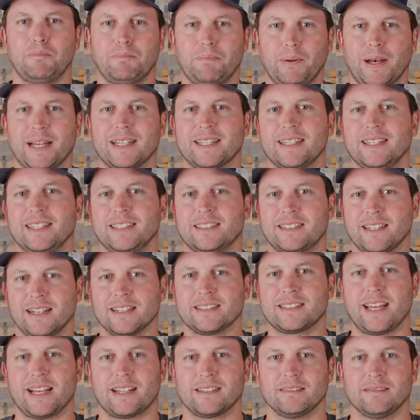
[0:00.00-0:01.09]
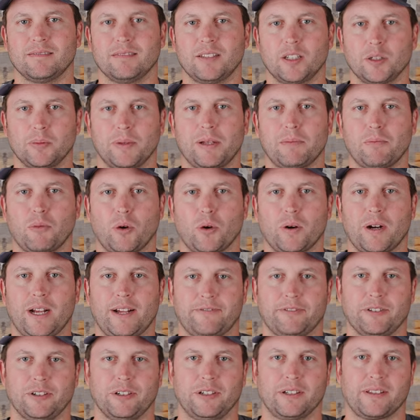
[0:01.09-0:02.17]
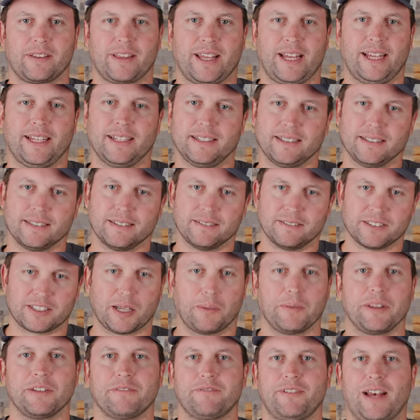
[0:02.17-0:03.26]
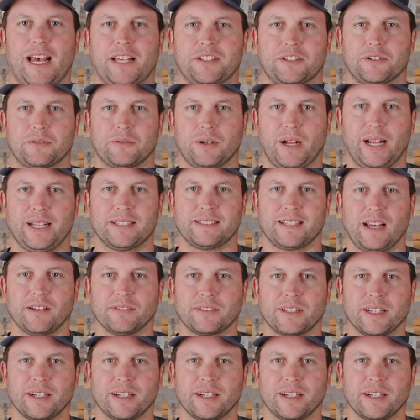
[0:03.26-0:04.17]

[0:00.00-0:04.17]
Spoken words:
but it does take a little bit more effort than some of the faster rods out